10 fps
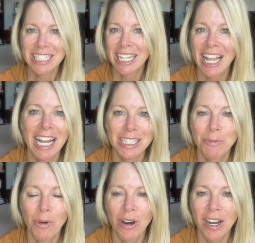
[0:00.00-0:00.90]
connect
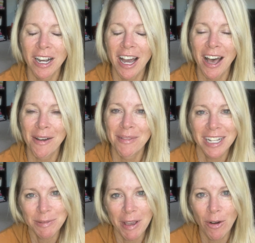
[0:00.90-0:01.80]
more.
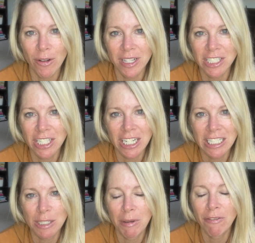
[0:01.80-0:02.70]
That's my goal this year, is
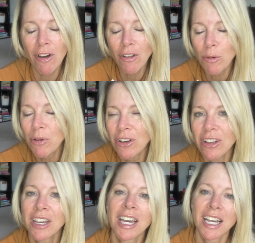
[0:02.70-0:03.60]
to be
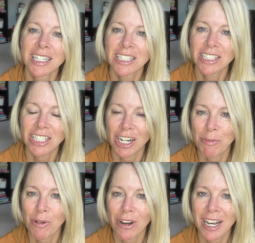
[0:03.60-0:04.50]
vulnerable, to share more.